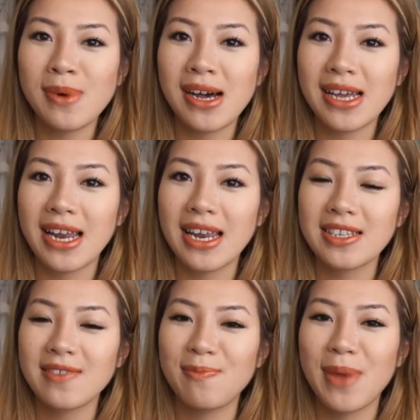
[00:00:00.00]
my
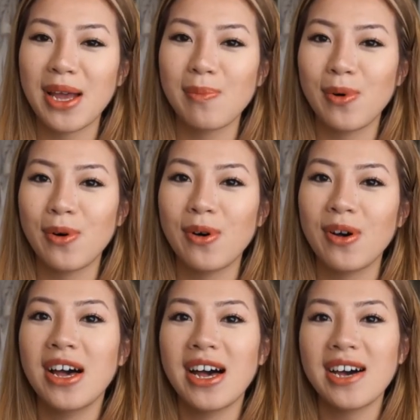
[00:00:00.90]
collective makeup haul
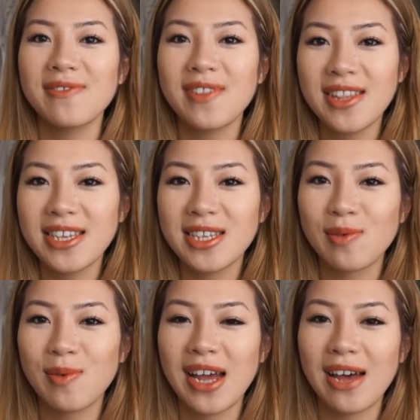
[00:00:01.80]
after this
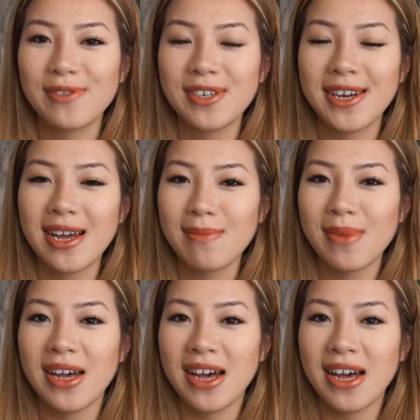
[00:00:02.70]
when I have time.